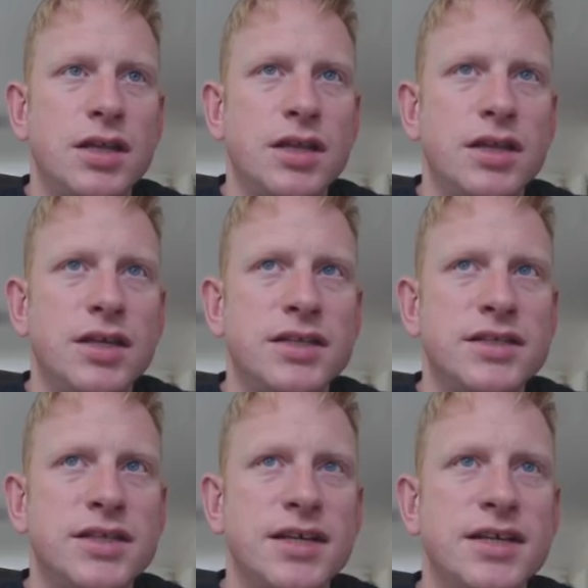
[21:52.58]

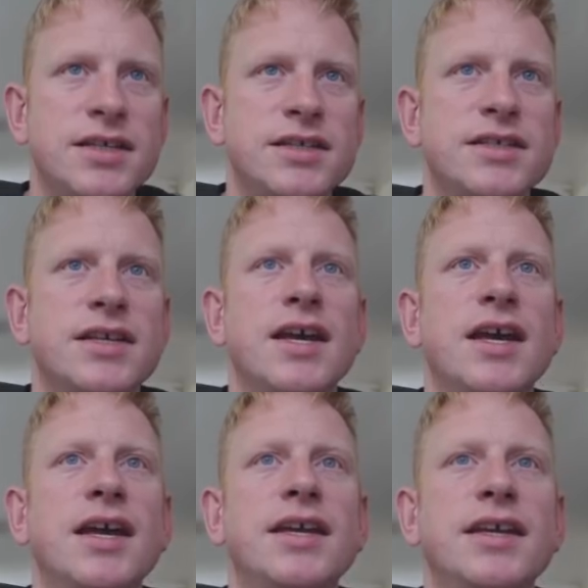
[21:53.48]
This is
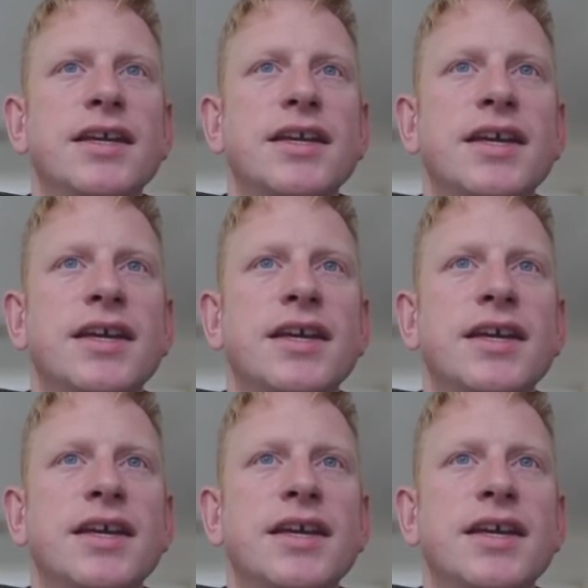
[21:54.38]
a